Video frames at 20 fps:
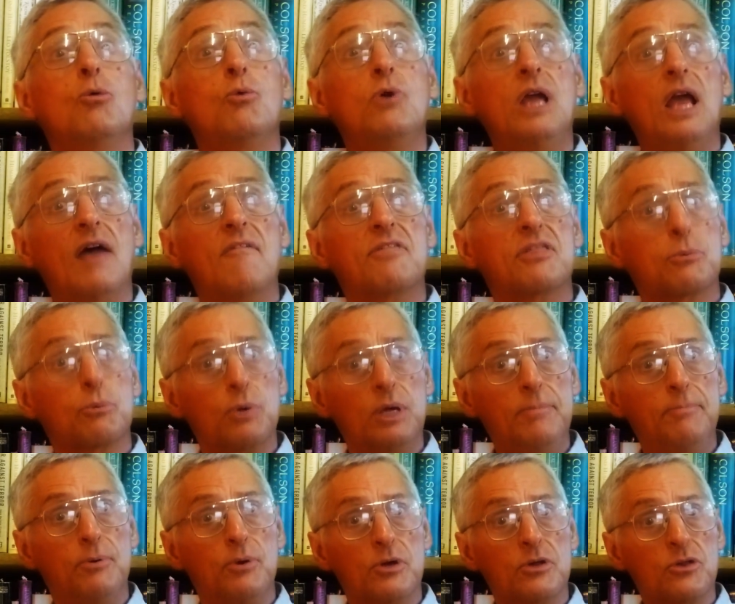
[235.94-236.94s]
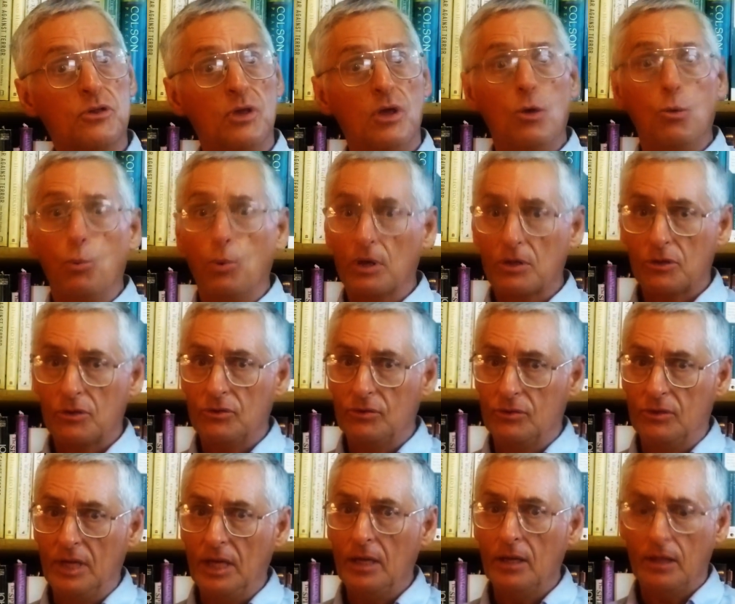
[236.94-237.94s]
we have 3 books which
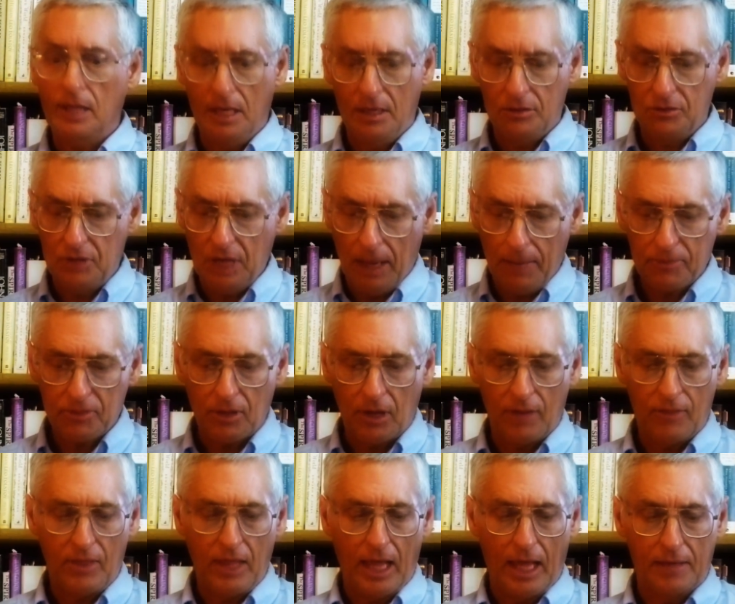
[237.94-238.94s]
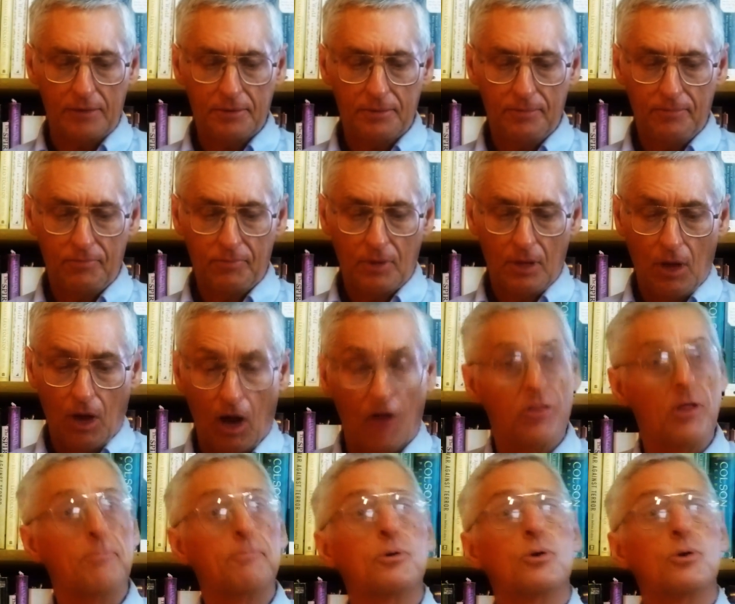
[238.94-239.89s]
deal in depth on that. On the